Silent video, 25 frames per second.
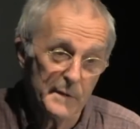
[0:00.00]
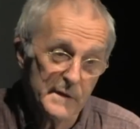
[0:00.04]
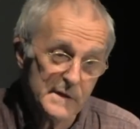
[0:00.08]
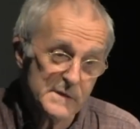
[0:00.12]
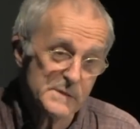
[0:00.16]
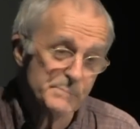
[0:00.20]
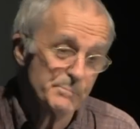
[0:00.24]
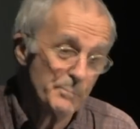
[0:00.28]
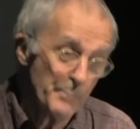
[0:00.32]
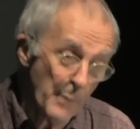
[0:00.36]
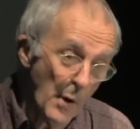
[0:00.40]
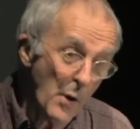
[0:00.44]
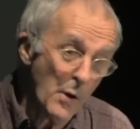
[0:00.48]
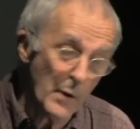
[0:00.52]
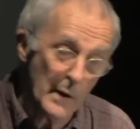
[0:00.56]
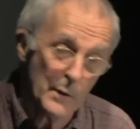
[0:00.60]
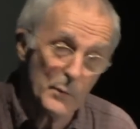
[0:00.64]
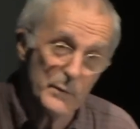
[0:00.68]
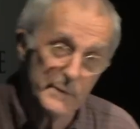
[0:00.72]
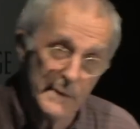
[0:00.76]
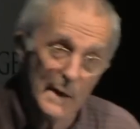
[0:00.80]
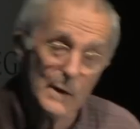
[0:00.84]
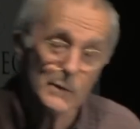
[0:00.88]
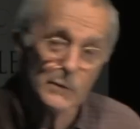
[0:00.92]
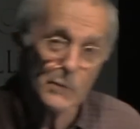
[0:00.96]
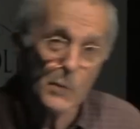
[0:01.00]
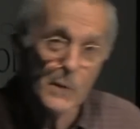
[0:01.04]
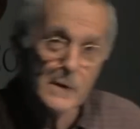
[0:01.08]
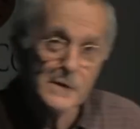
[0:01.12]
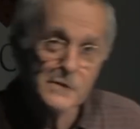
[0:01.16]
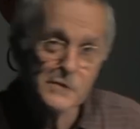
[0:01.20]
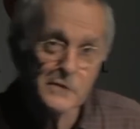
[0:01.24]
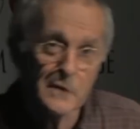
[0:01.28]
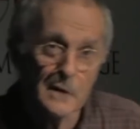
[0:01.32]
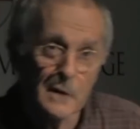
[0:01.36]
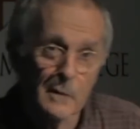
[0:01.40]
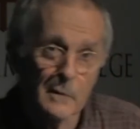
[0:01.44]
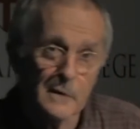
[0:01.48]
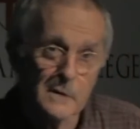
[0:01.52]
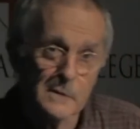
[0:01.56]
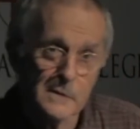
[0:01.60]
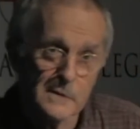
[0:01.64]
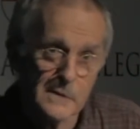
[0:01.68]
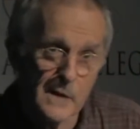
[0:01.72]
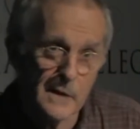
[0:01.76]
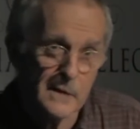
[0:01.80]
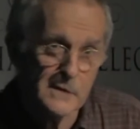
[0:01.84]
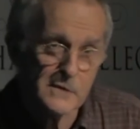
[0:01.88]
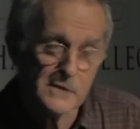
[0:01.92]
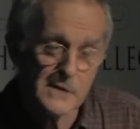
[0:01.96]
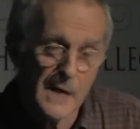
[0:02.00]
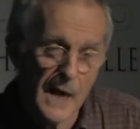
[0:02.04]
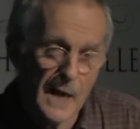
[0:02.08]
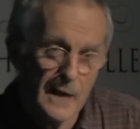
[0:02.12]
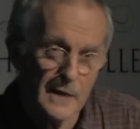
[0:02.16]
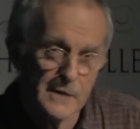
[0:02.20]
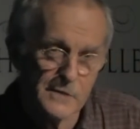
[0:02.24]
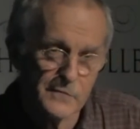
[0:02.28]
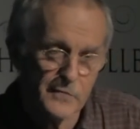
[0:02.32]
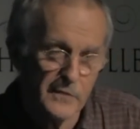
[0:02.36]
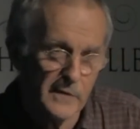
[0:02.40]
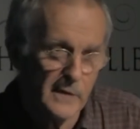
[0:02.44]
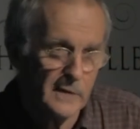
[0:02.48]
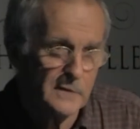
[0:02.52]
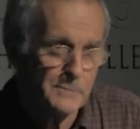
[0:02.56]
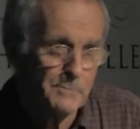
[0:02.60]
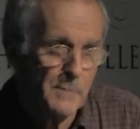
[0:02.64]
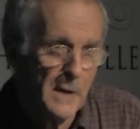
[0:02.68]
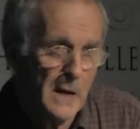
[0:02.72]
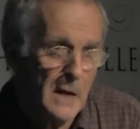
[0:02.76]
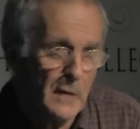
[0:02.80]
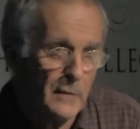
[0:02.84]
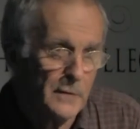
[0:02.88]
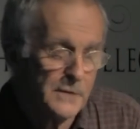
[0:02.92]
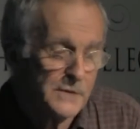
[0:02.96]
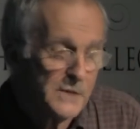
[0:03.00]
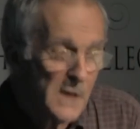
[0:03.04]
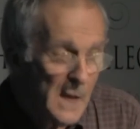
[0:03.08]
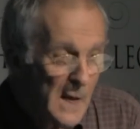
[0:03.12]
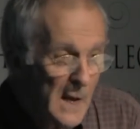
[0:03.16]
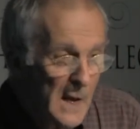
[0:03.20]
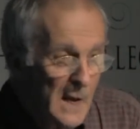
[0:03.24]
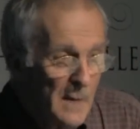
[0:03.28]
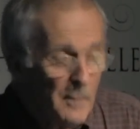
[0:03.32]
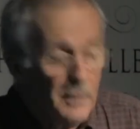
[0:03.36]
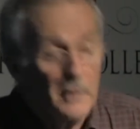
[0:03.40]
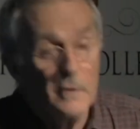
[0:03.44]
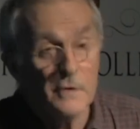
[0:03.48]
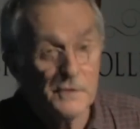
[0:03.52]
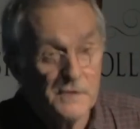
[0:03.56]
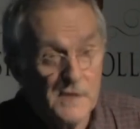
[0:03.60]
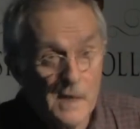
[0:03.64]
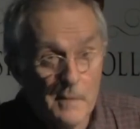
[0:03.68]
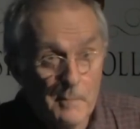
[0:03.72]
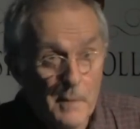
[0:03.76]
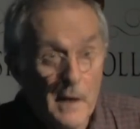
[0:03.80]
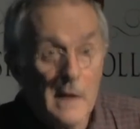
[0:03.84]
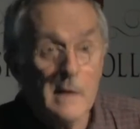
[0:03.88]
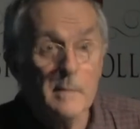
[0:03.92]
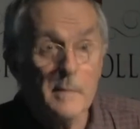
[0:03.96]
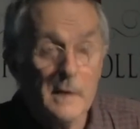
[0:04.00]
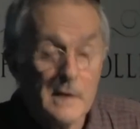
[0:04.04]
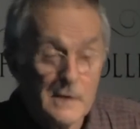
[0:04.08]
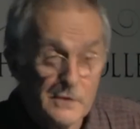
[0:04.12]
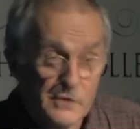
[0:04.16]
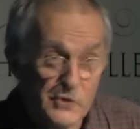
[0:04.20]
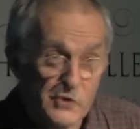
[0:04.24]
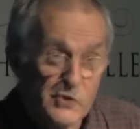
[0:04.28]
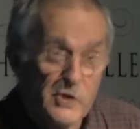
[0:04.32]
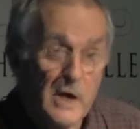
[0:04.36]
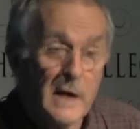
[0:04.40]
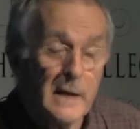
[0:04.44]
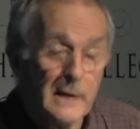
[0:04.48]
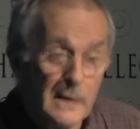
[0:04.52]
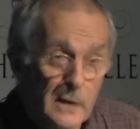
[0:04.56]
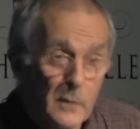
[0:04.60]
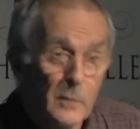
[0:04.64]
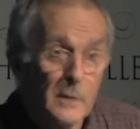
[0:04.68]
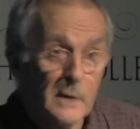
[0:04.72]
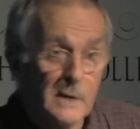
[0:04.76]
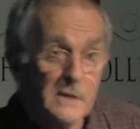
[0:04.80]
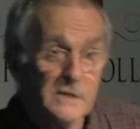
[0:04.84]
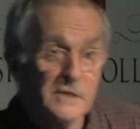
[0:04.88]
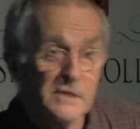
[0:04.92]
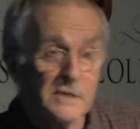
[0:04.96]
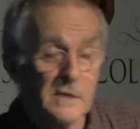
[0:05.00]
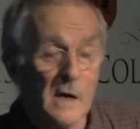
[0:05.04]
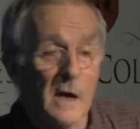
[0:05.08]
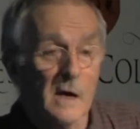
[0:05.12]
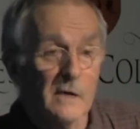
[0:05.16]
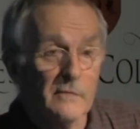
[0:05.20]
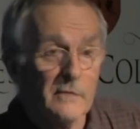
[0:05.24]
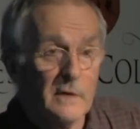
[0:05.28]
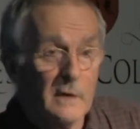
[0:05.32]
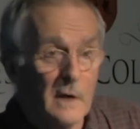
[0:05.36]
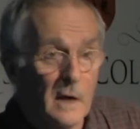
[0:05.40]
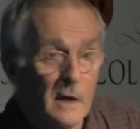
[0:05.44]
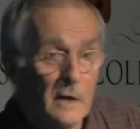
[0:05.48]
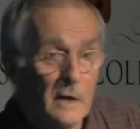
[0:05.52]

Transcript: And this boy, without question, it's hellish for their parents, because their baby is genuinely starving,